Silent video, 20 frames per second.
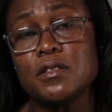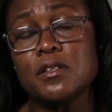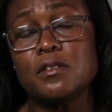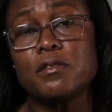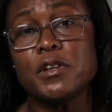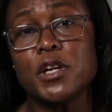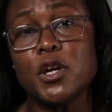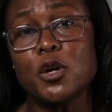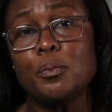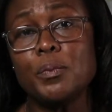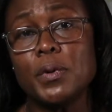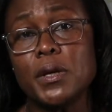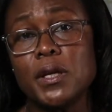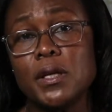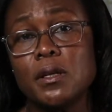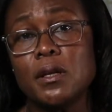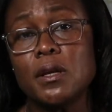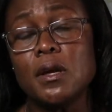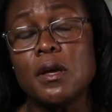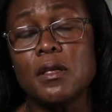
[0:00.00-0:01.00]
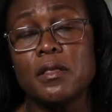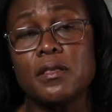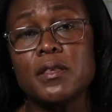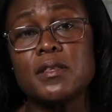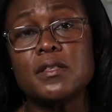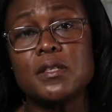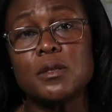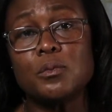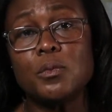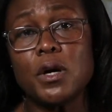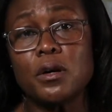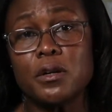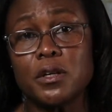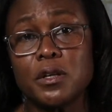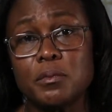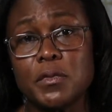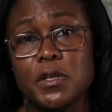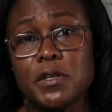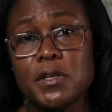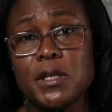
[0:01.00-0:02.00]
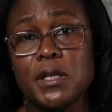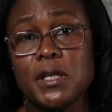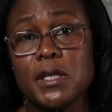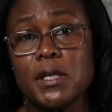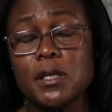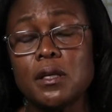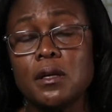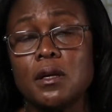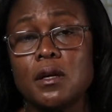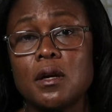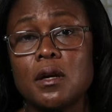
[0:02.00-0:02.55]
to reopen the Sidwell community.